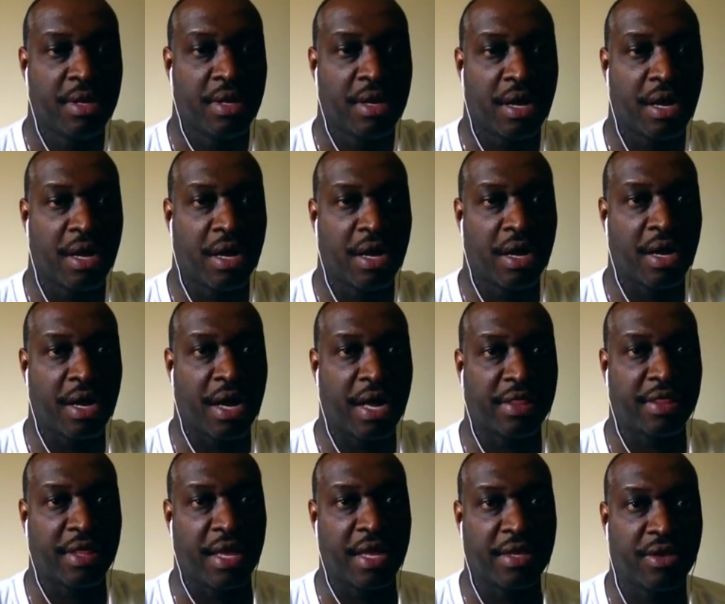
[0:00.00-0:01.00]
I
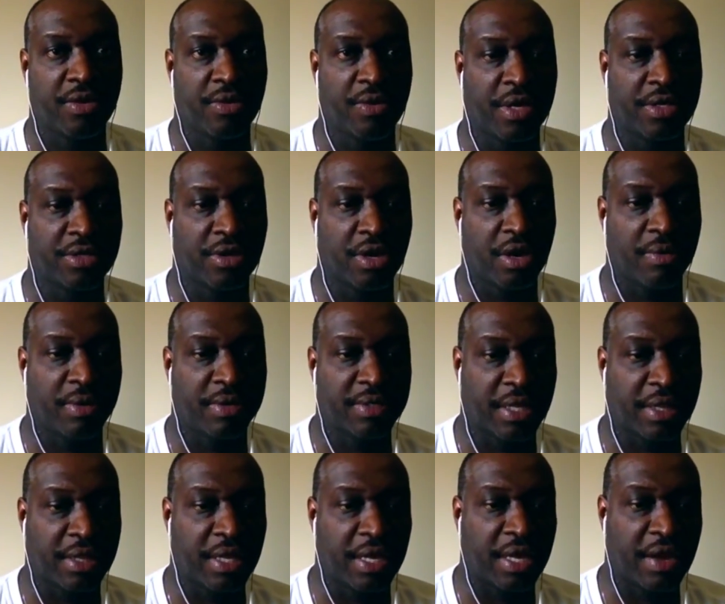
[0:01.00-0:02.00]
thank you as always.
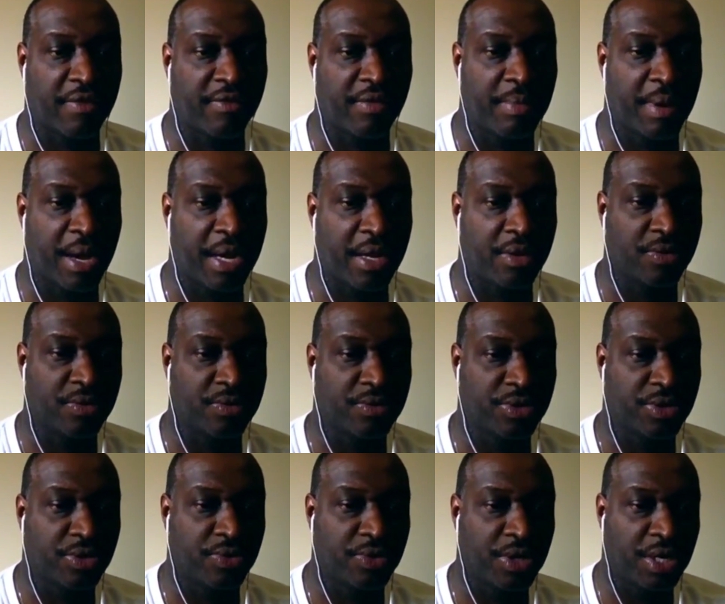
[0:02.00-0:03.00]
I thank everybody who's
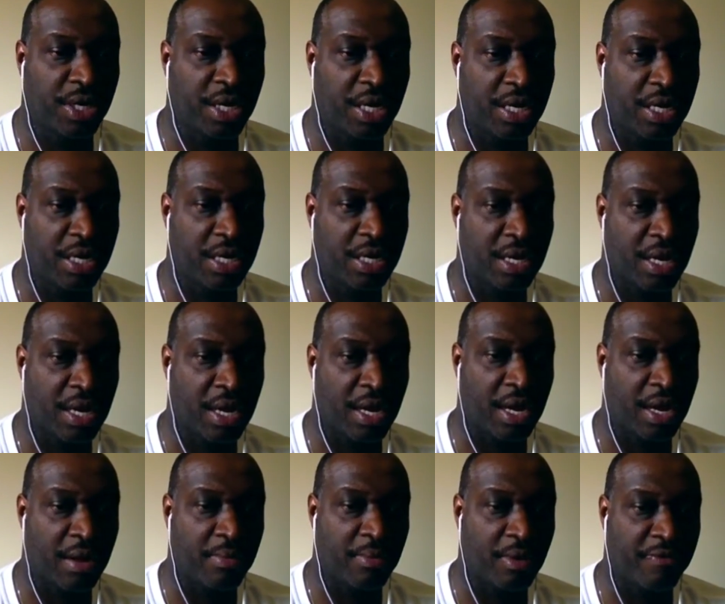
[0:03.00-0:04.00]
tuning in
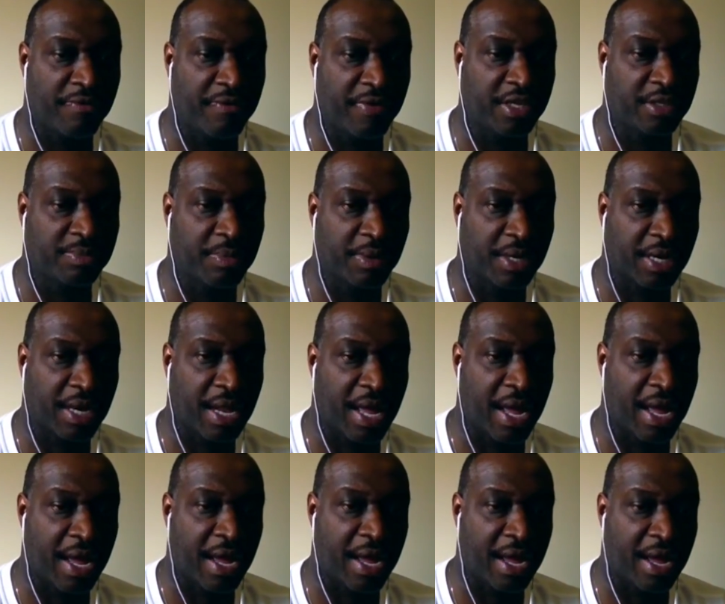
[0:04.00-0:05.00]
on Facebook
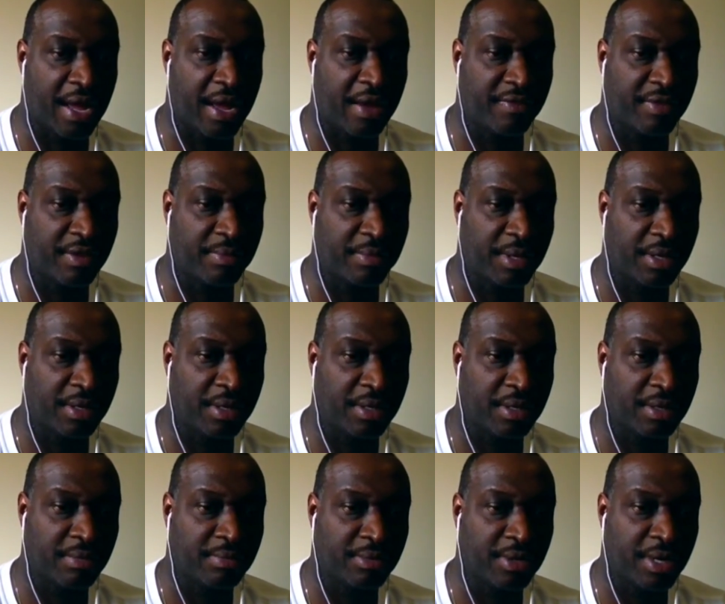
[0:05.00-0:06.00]
Live.
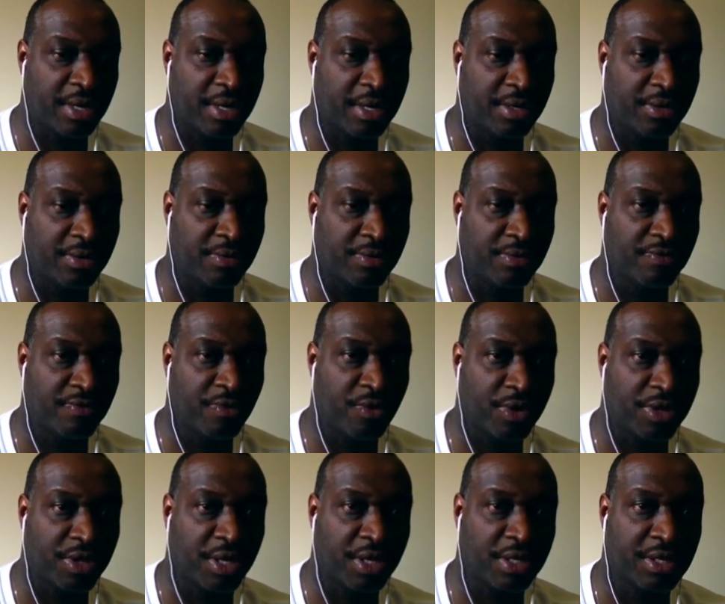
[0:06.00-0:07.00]
I'm trying to do 4
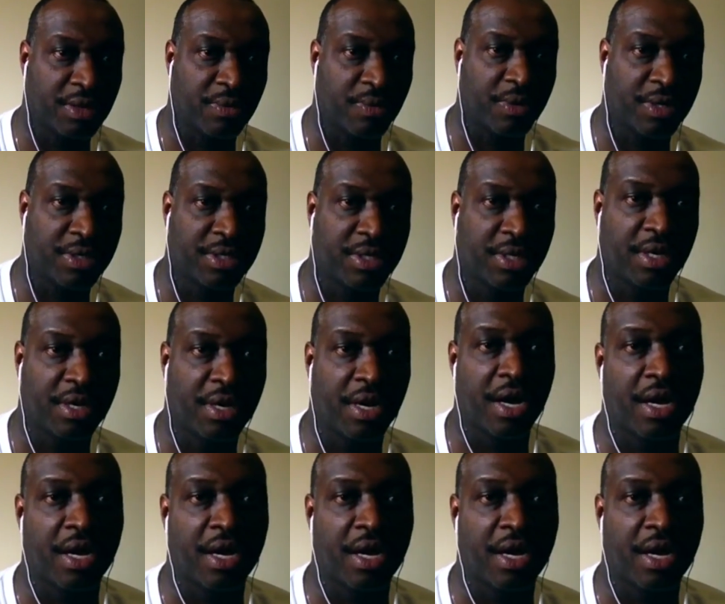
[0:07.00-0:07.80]
things at once here.